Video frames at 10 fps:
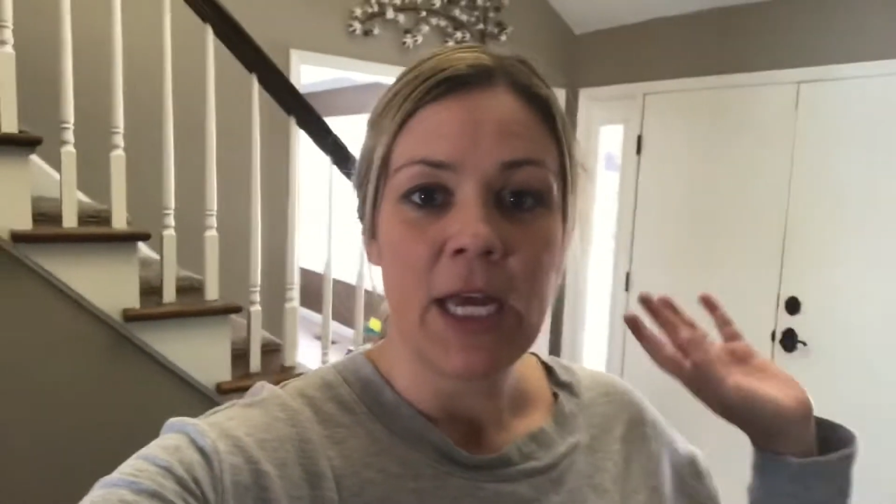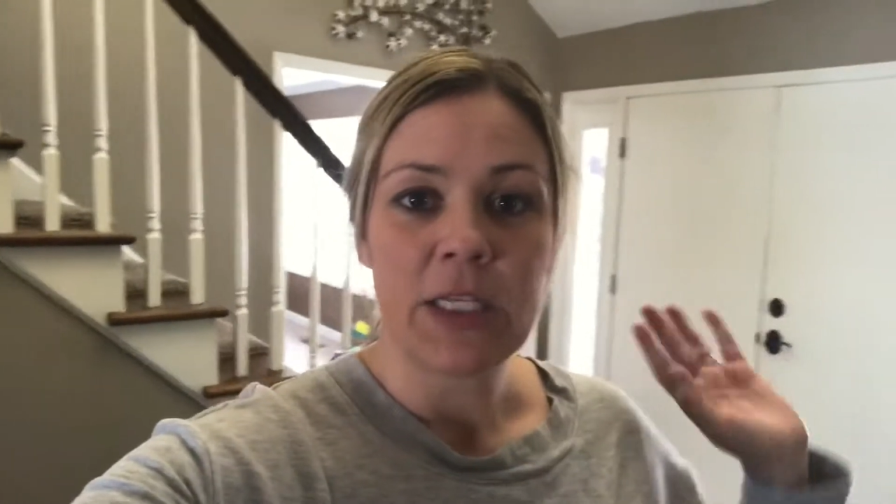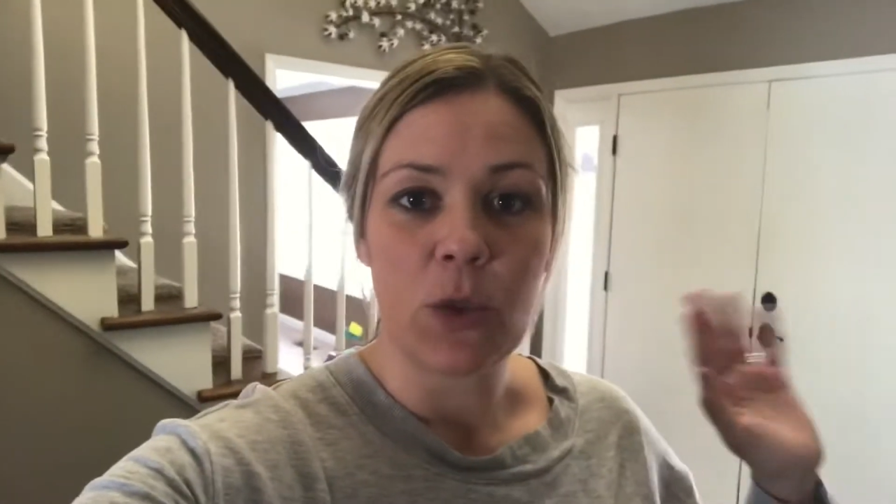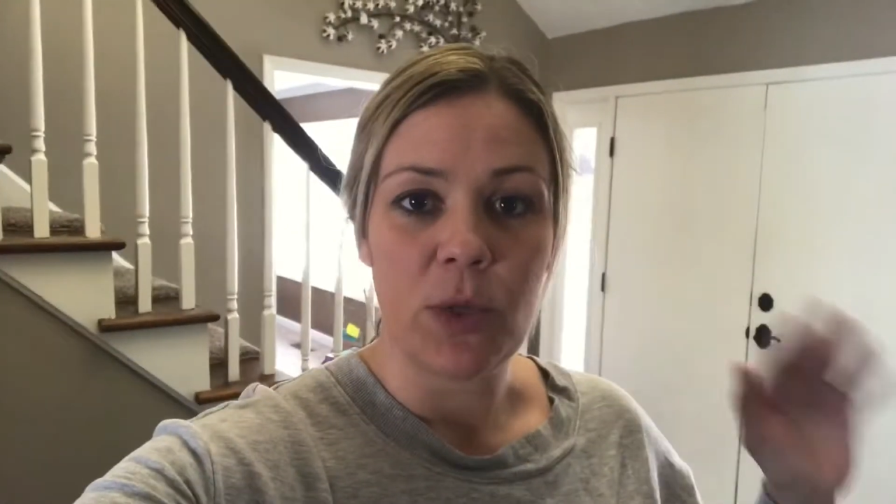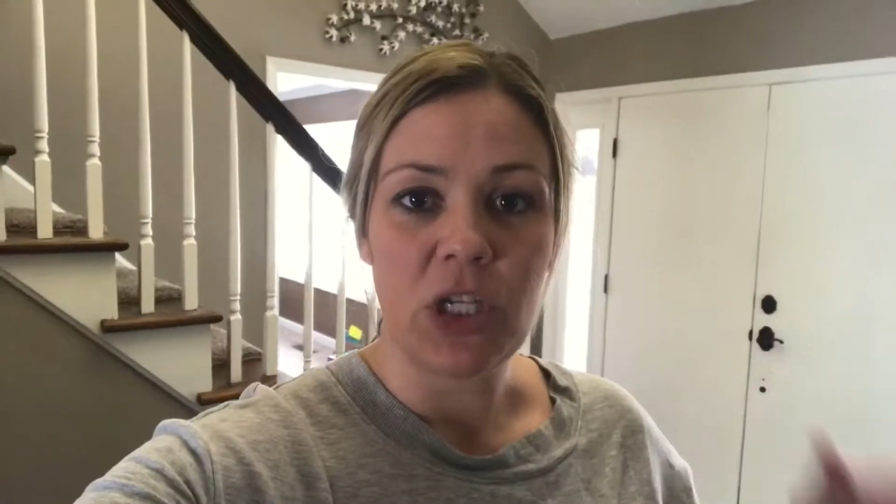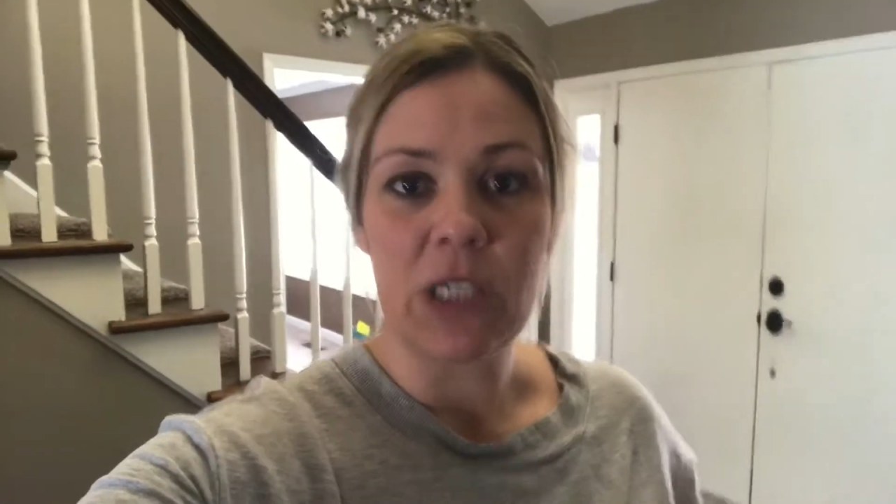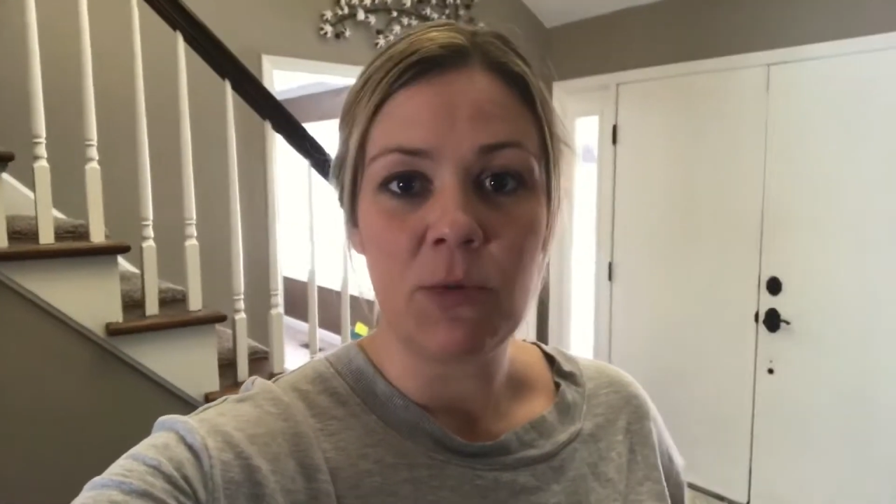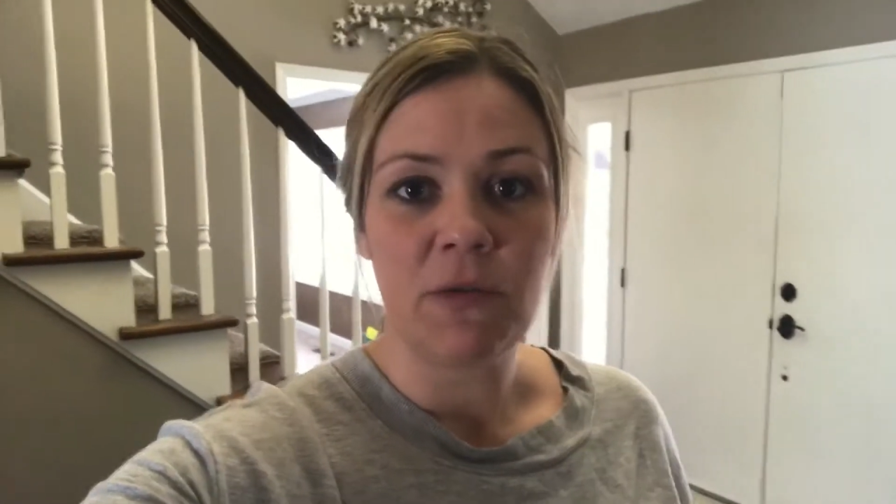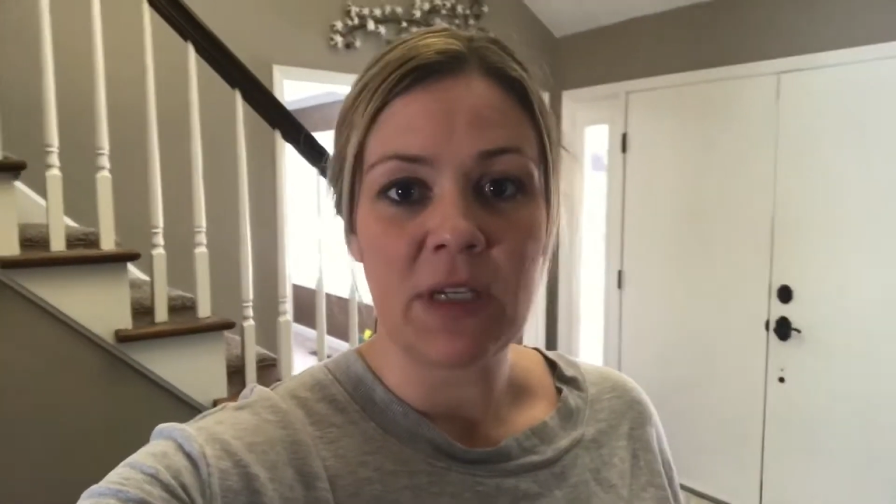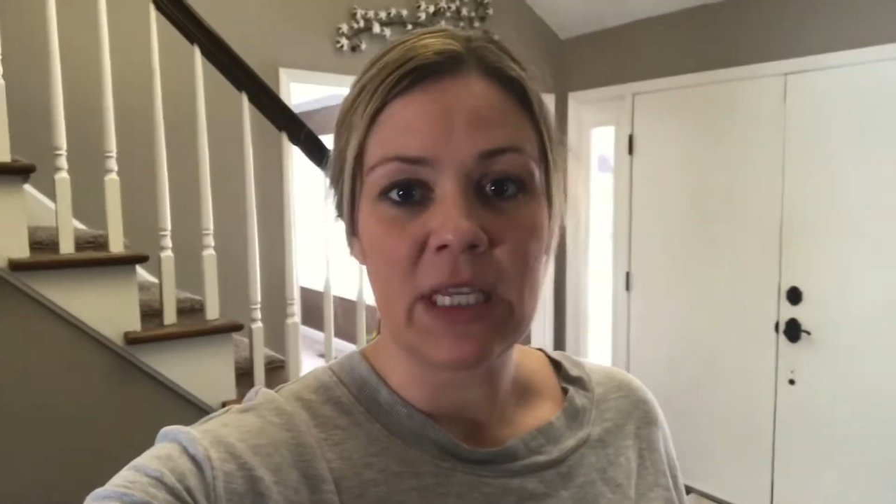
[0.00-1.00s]
So we just
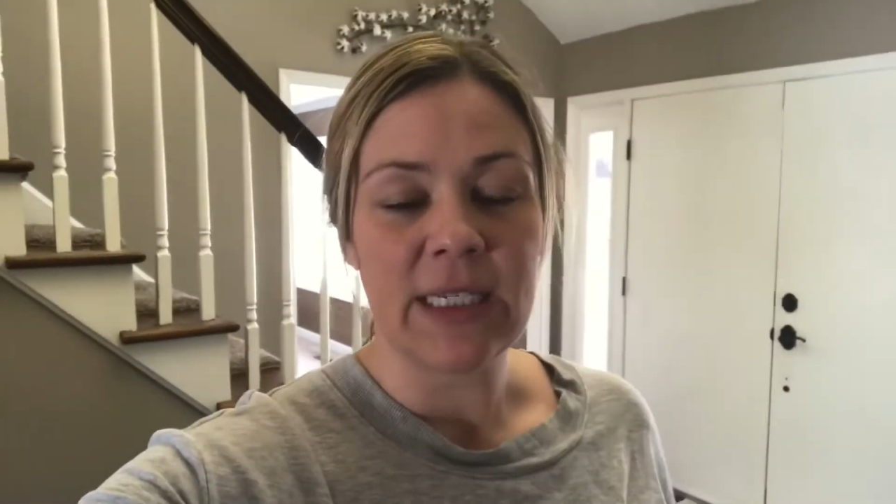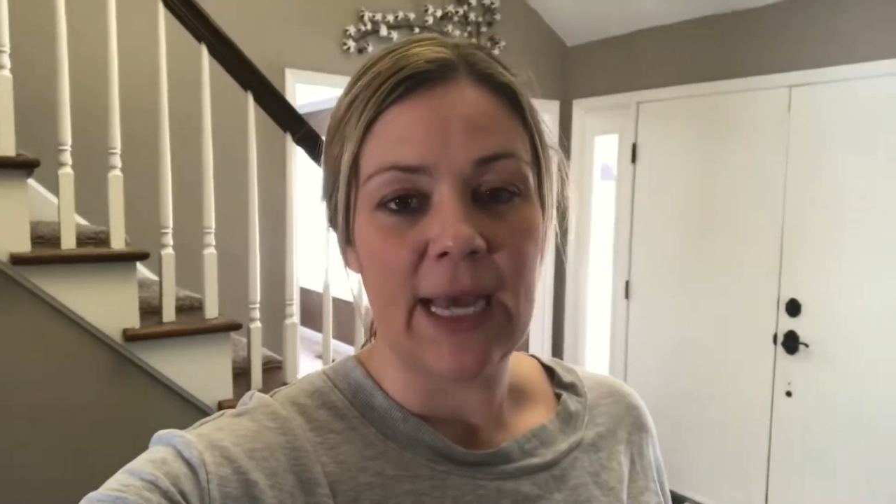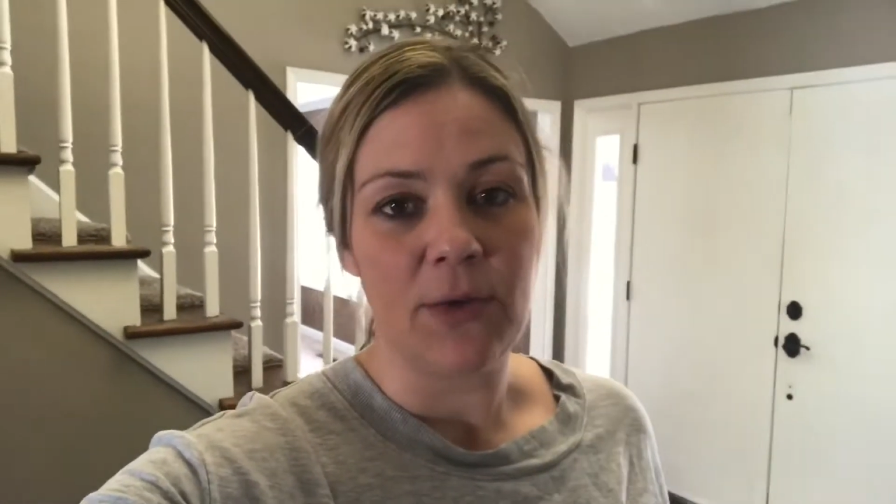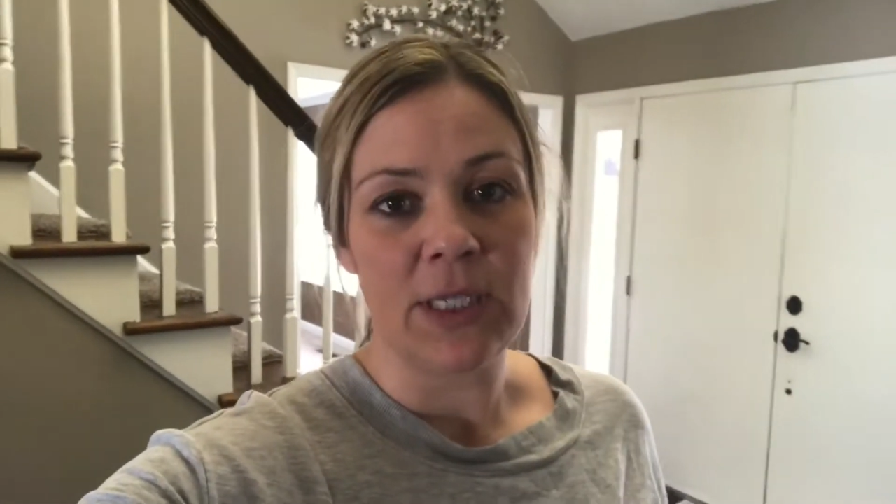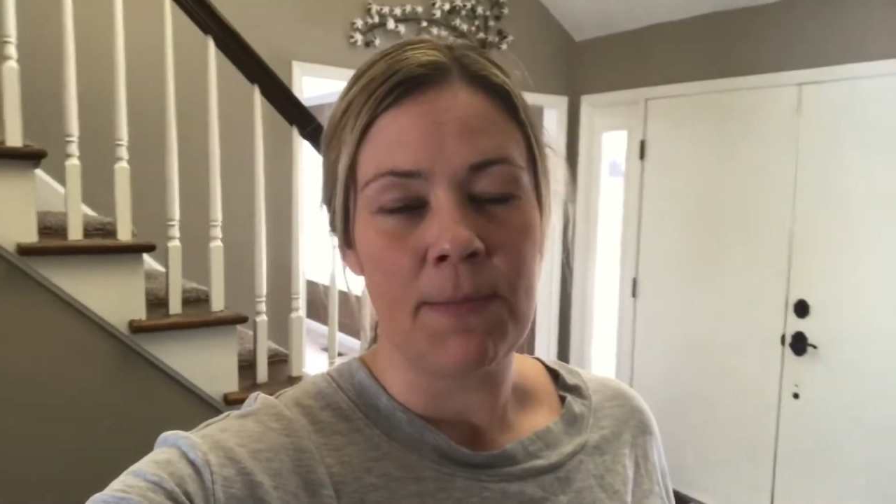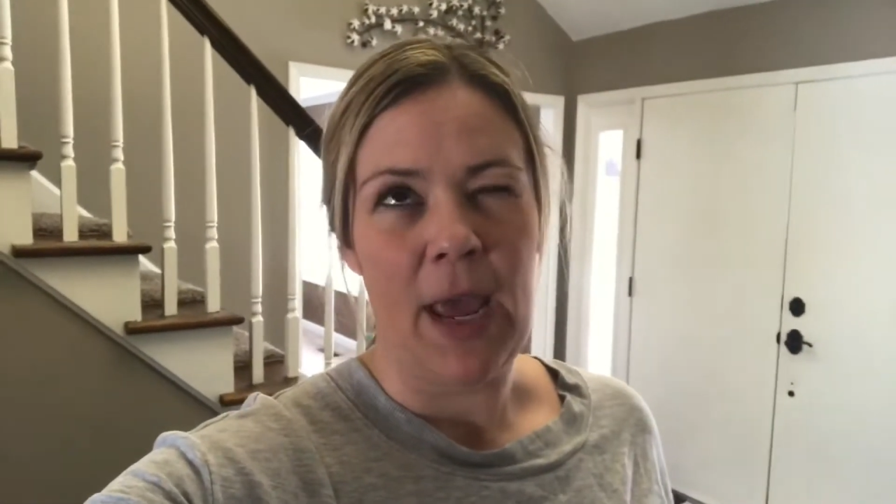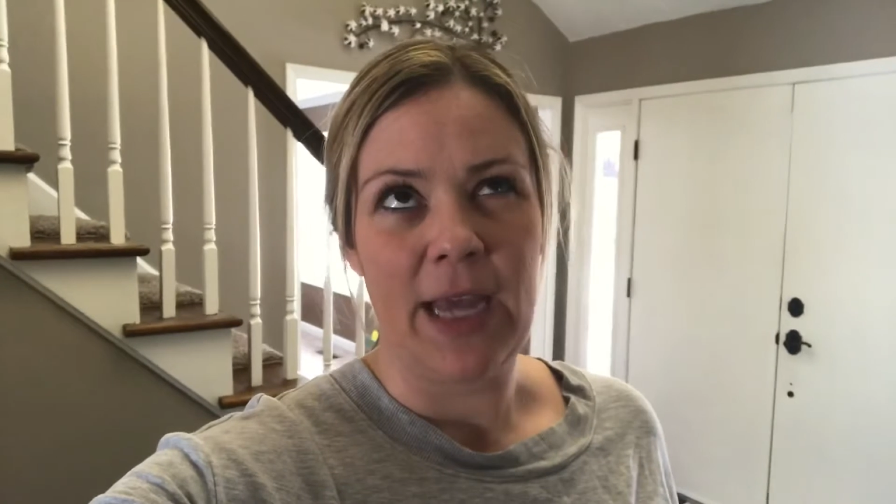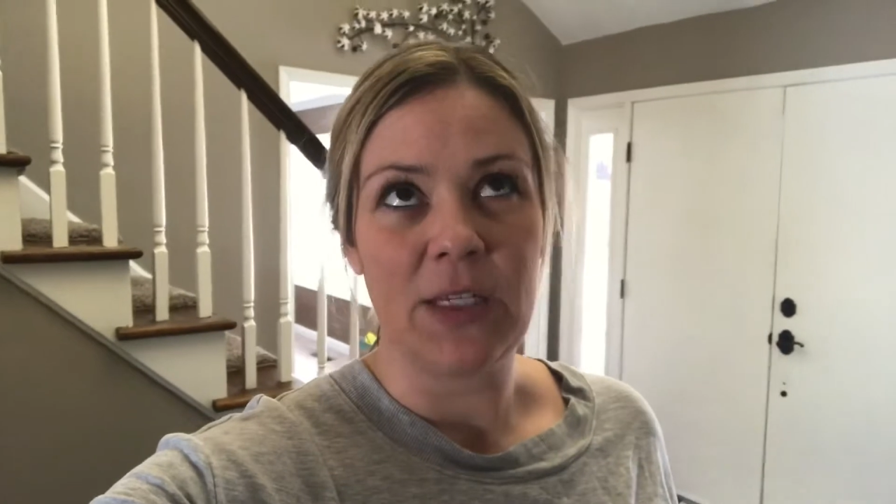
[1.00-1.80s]
moved in this house in May,